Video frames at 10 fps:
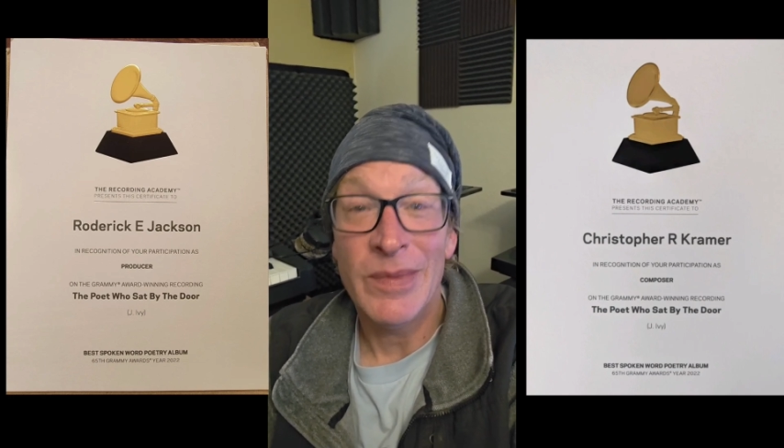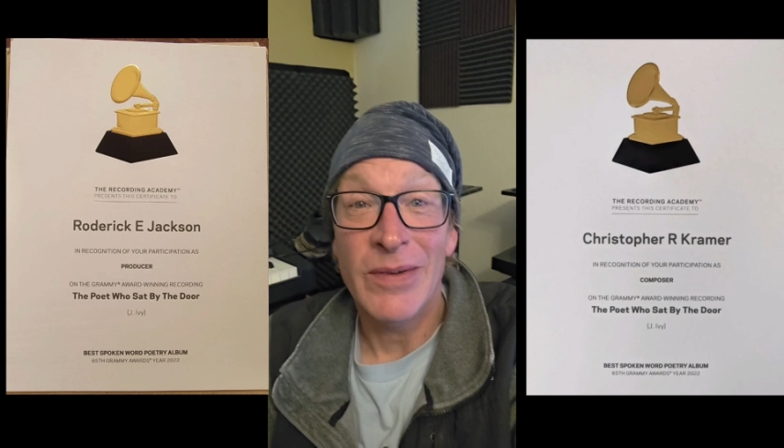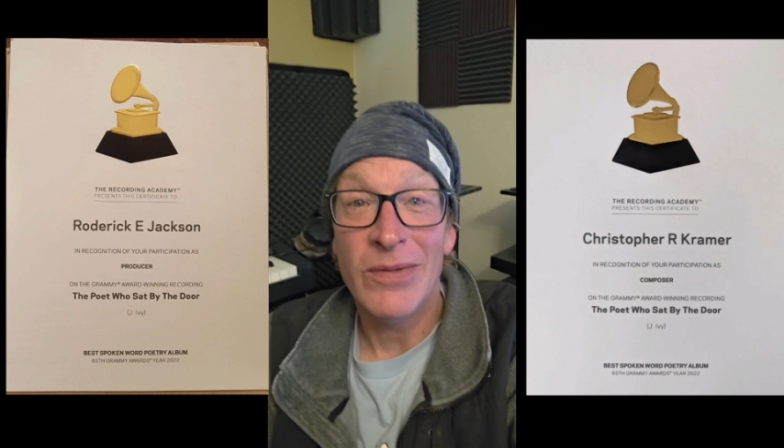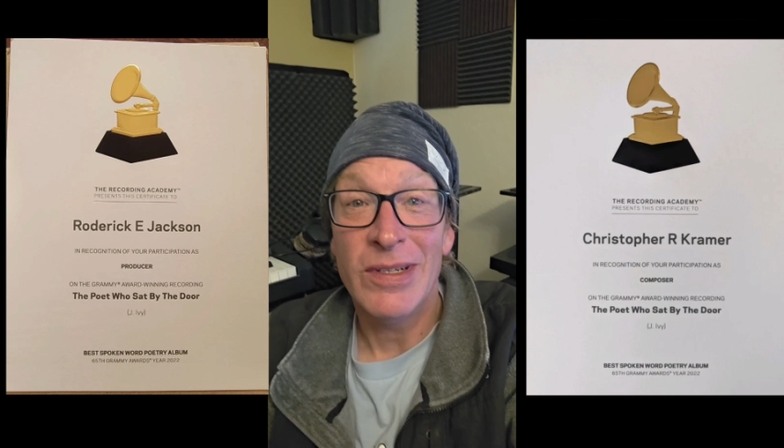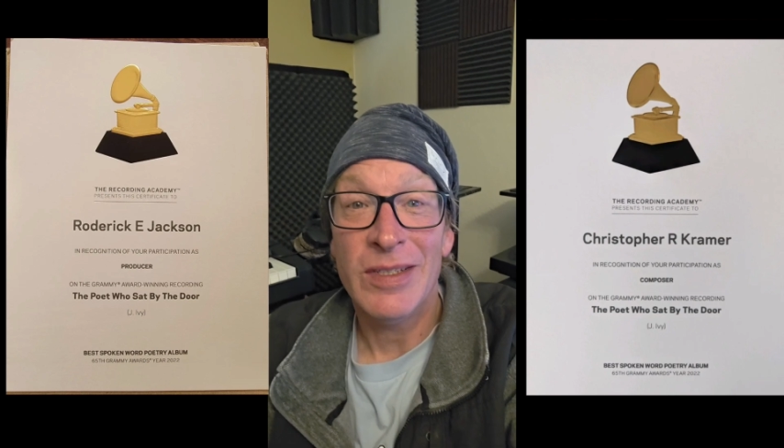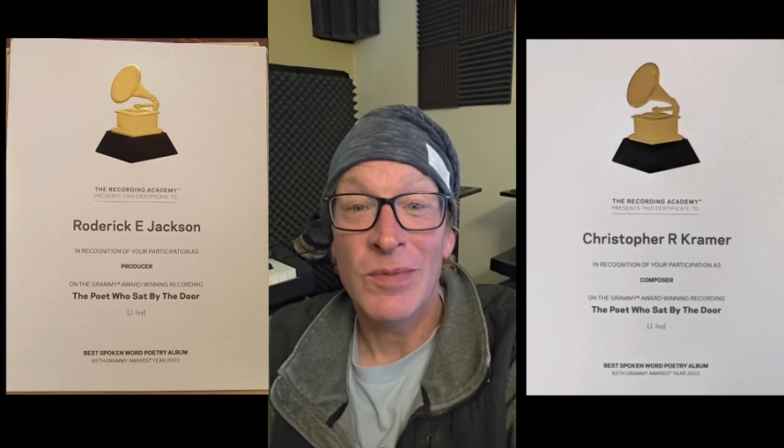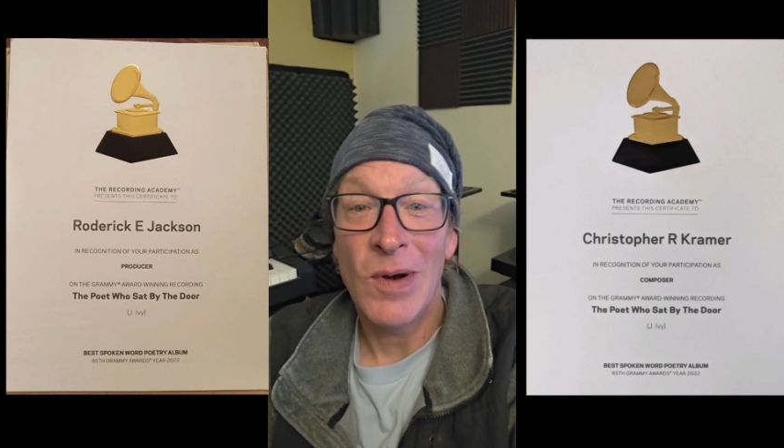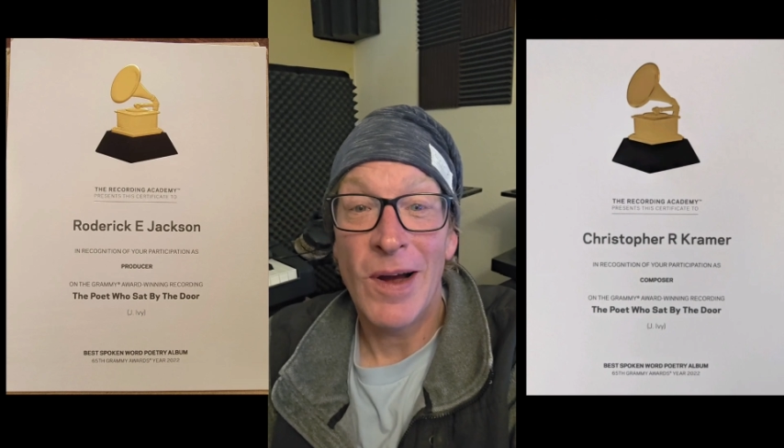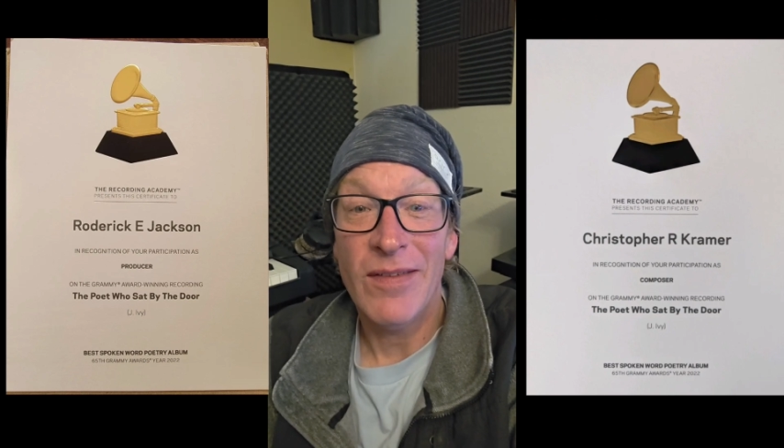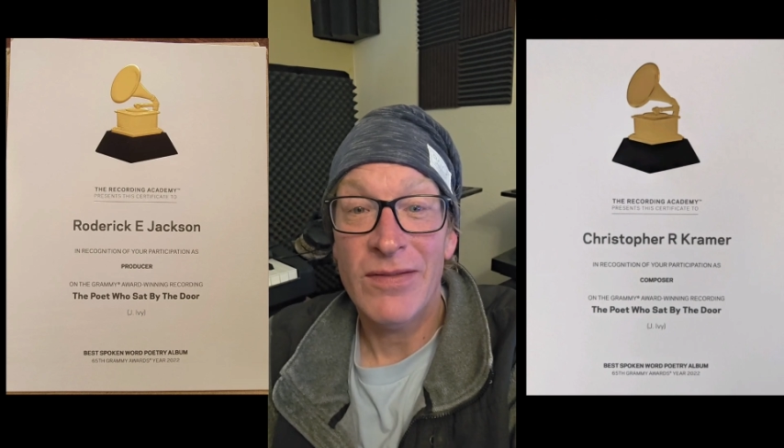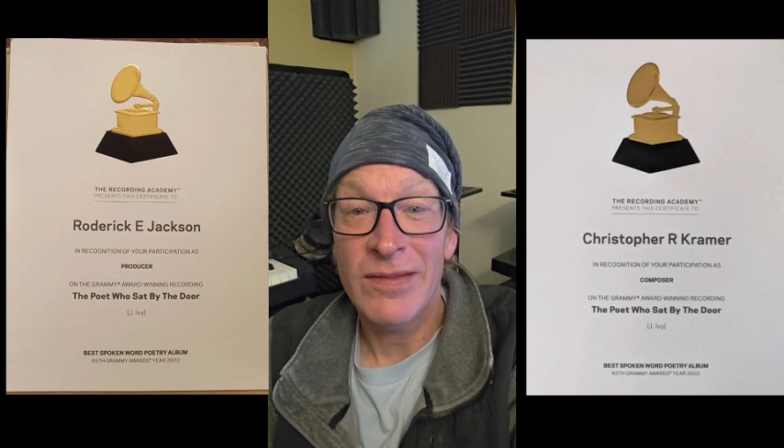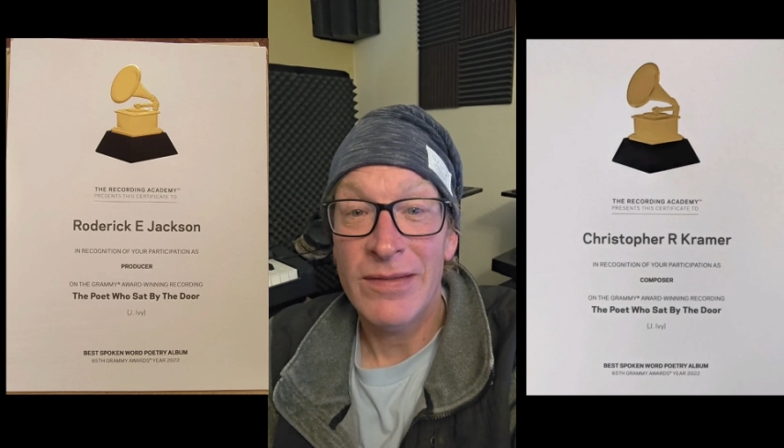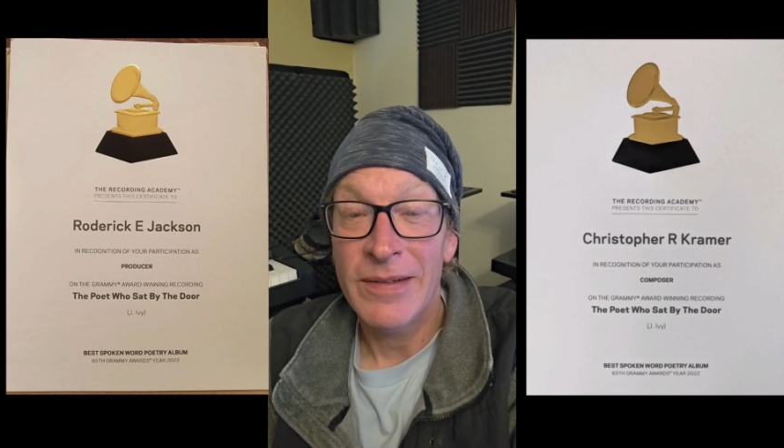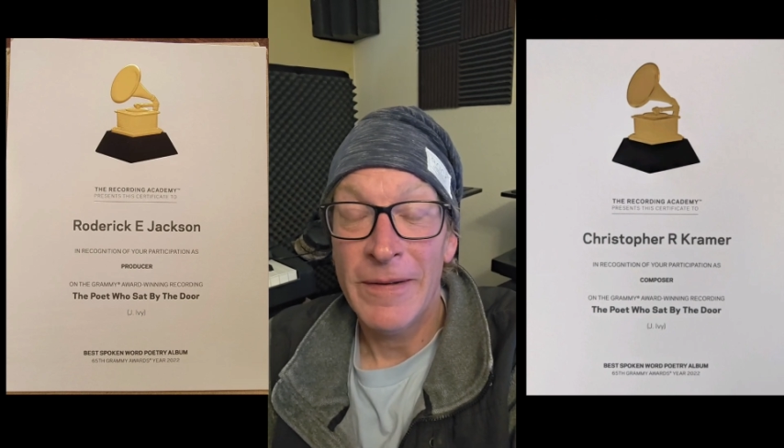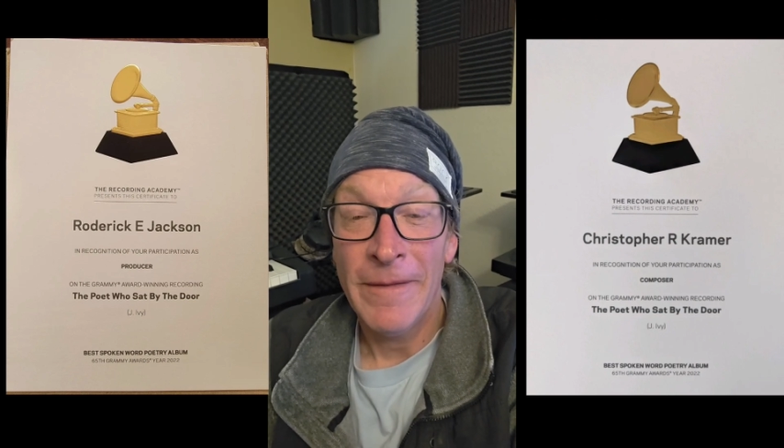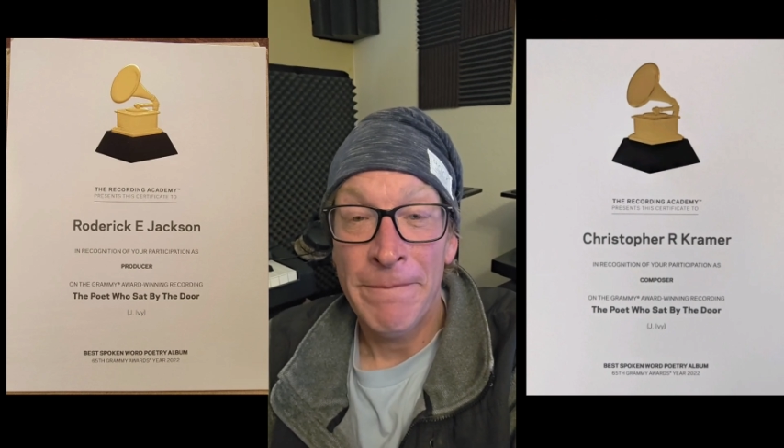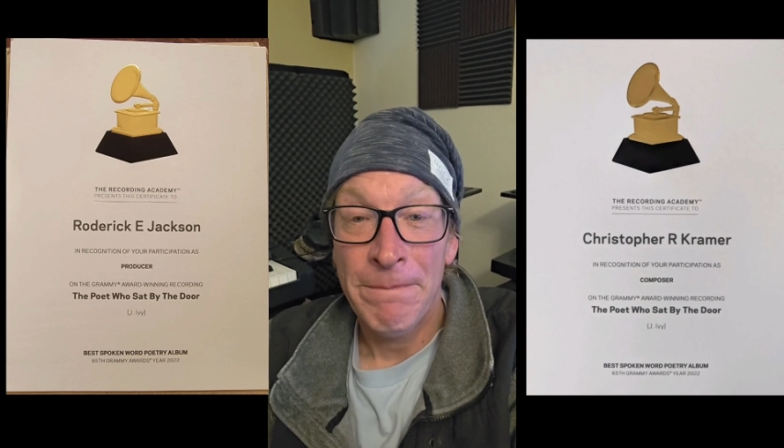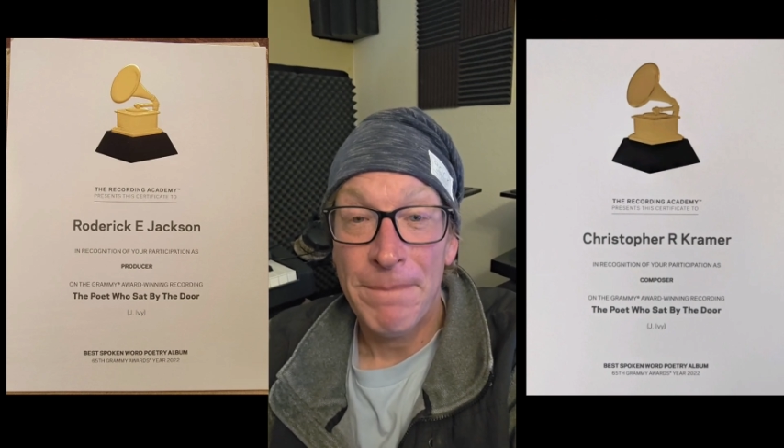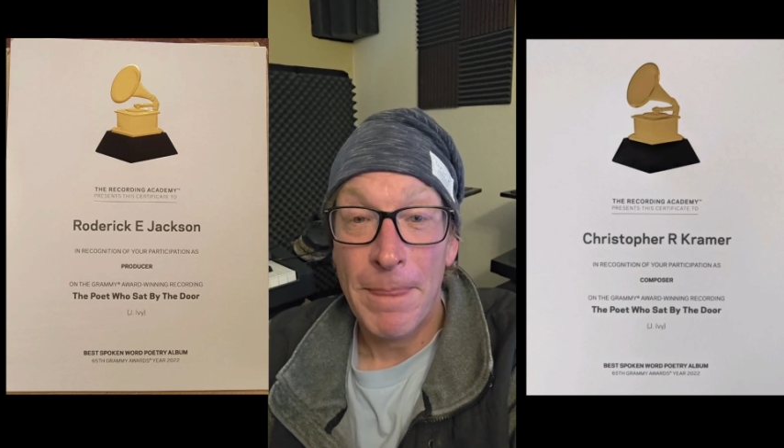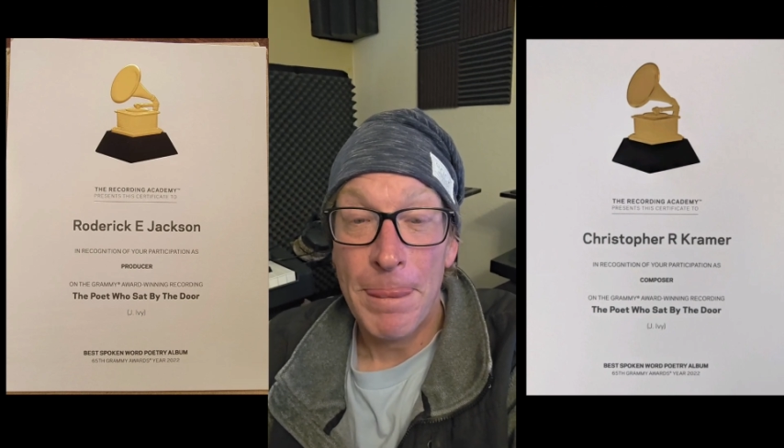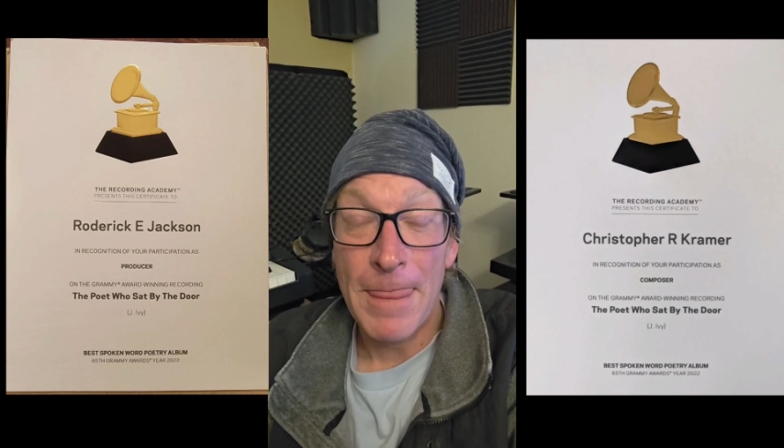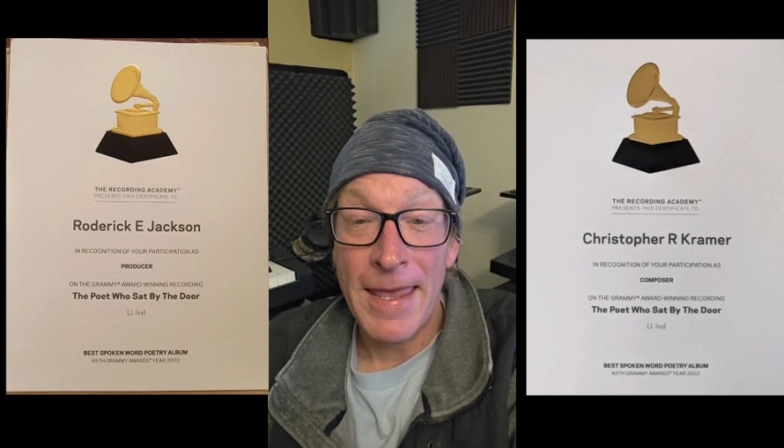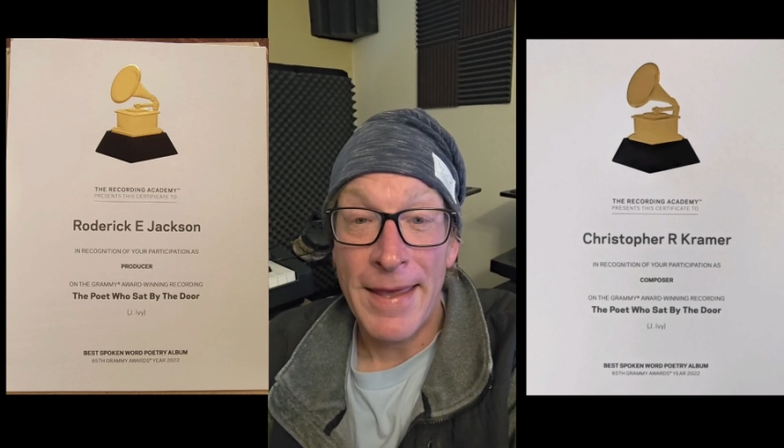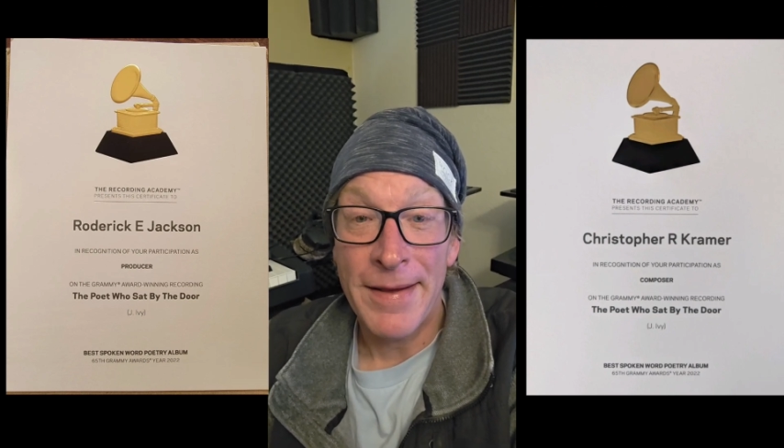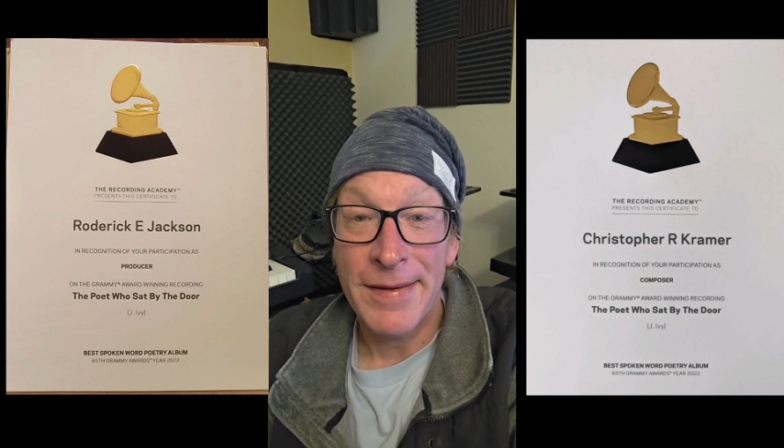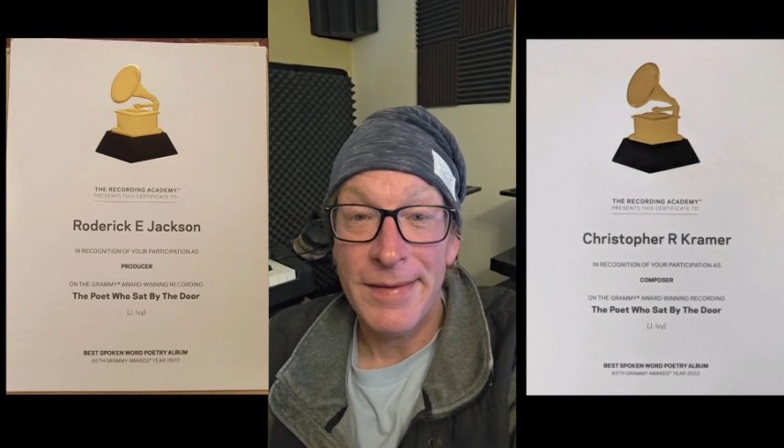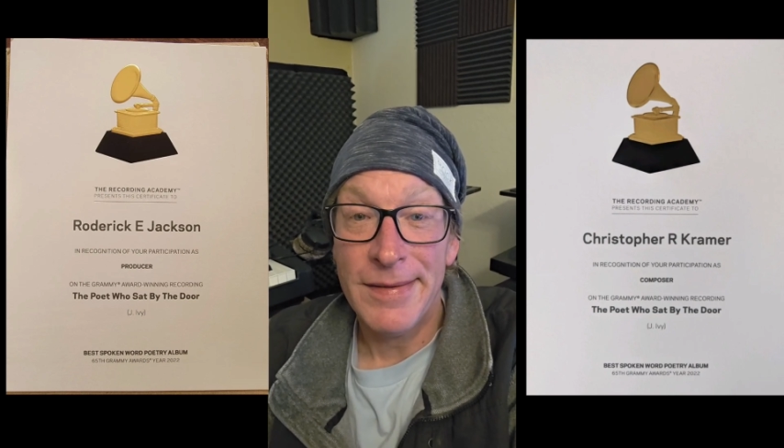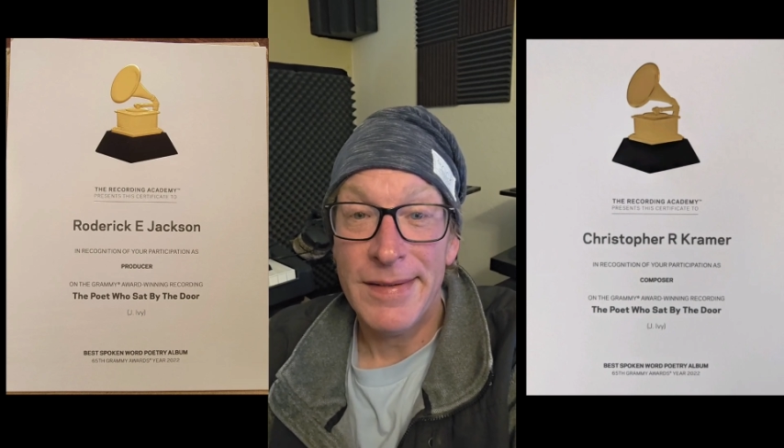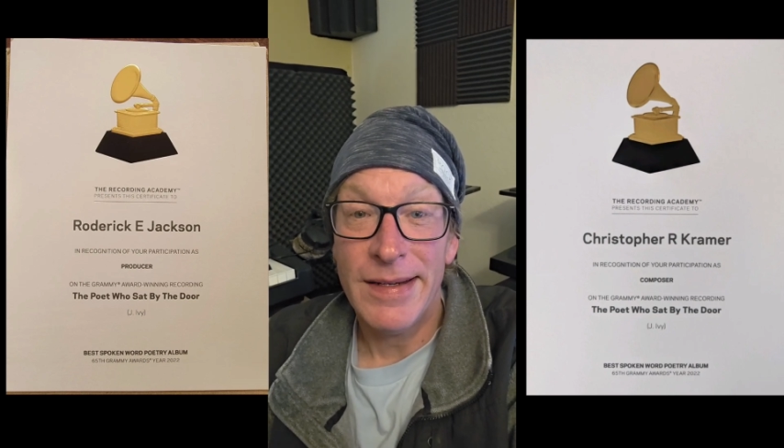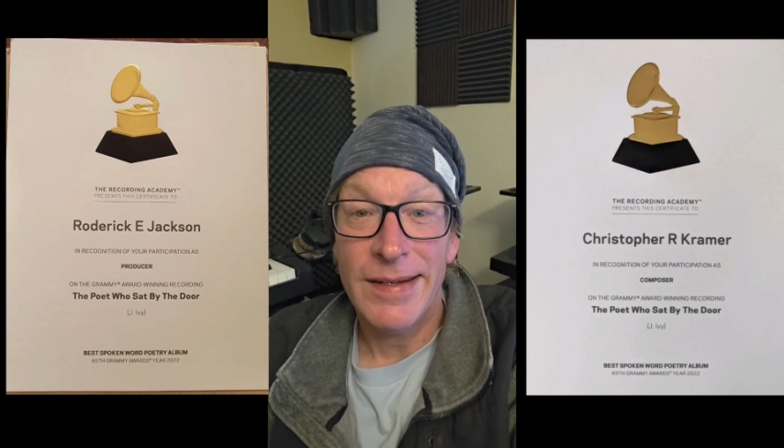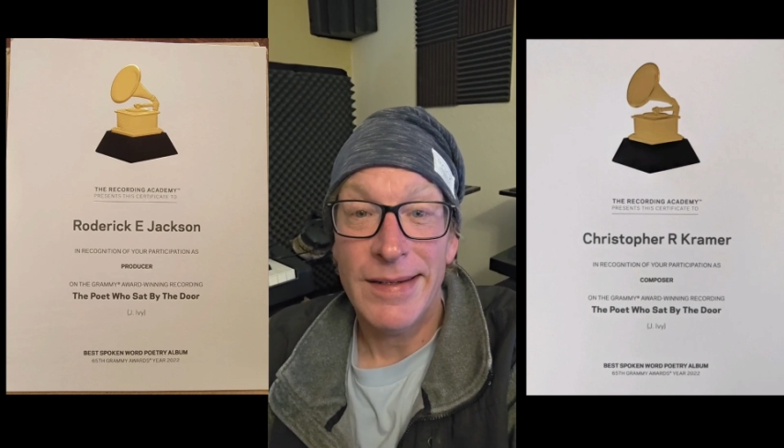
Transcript: my voice more often, and